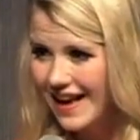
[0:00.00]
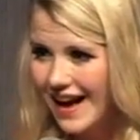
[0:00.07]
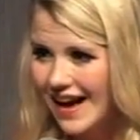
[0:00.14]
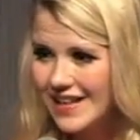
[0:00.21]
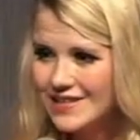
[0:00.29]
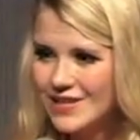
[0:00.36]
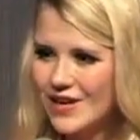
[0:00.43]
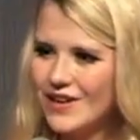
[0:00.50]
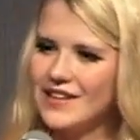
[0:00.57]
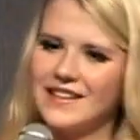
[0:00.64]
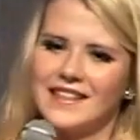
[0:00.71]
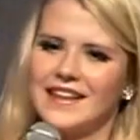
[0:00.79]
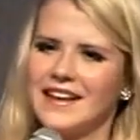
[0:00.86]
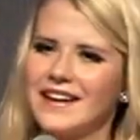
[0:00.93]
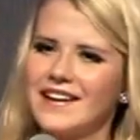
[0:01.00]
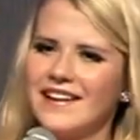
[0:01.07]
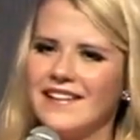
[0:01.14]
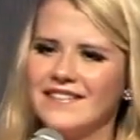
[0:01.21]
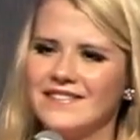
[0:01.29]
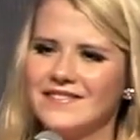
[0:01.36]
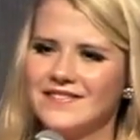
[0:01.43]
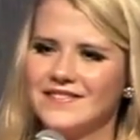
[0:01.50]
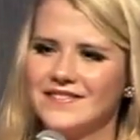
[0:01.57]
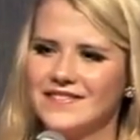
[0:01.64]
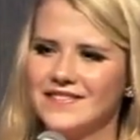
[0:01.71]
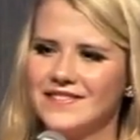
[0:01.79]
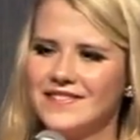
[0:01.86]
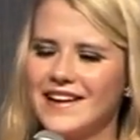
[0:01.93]
I started to think, oh,
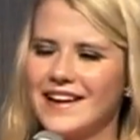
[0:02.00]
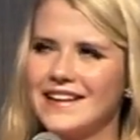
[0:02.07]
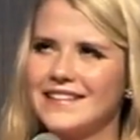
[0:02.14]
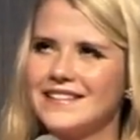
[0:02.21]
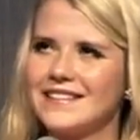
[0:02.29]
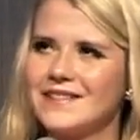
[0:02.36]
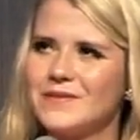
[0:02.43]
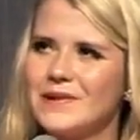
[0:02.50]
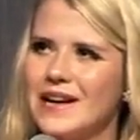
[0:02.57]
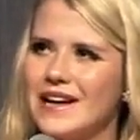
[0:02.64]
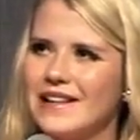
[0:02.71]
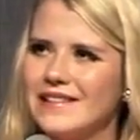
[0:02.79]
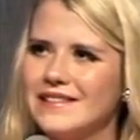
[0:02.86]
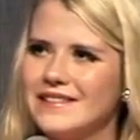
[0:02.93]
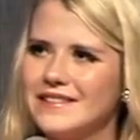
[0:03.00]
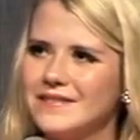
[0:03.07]
right. Well,